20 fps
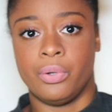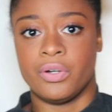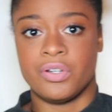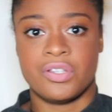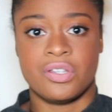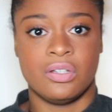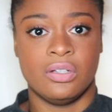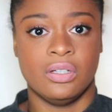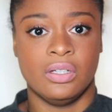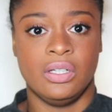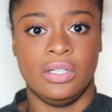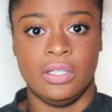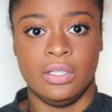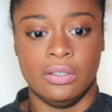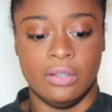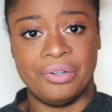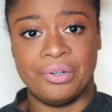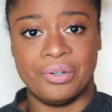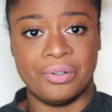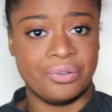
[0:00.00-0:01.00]
Personally,
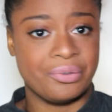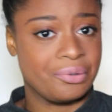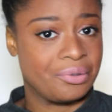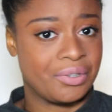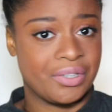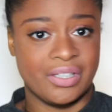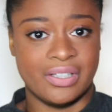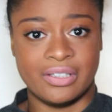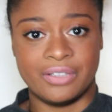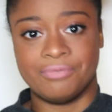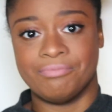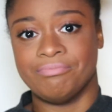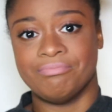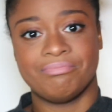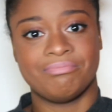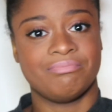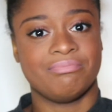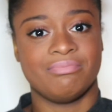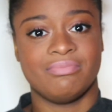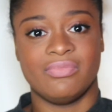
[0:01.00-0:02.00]
the contour kit,
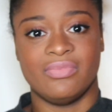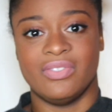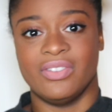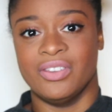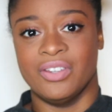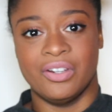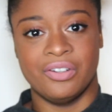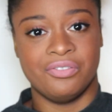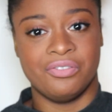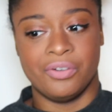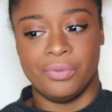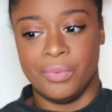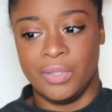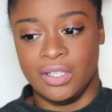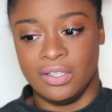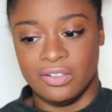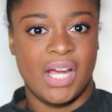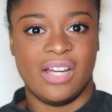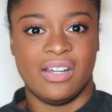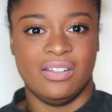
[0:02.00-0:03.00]
not for me.
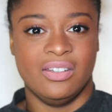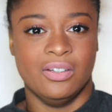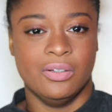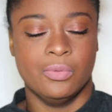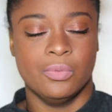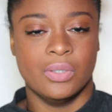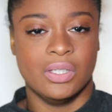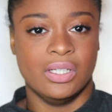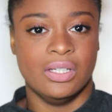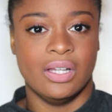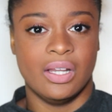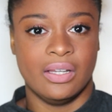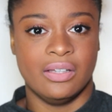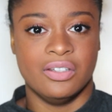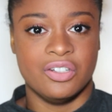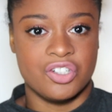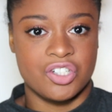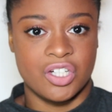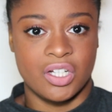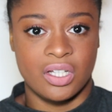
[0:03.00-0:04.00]
I didn't really like
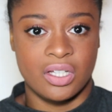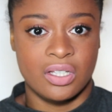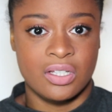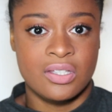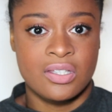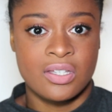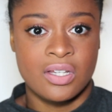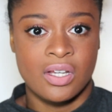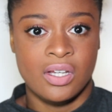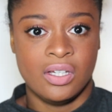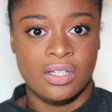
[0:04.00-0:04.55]
the shades.